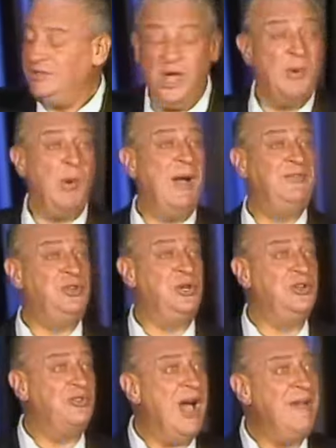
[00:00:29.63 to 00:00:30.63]
Oh, my wife
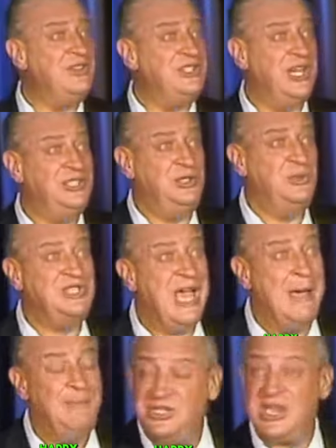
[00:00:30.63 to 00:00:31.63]
took a driver's test. She was
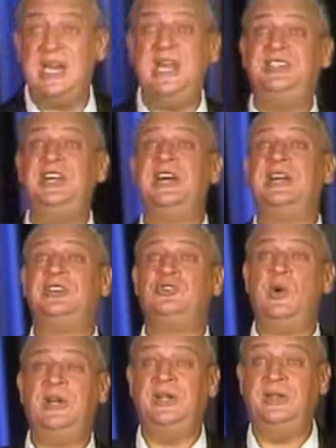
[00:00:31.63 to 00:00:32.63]
happy. She got 18 out of
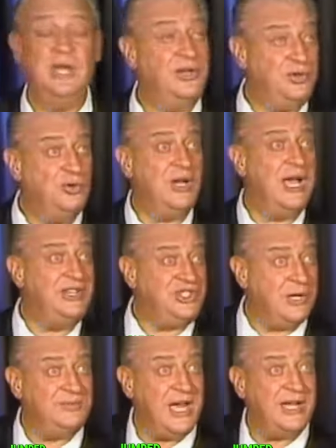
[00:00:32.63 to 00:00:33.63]
20. Yeah, two
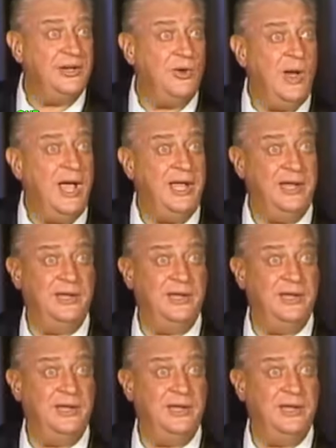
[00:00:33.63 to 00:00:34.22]
guys jumped out of the way.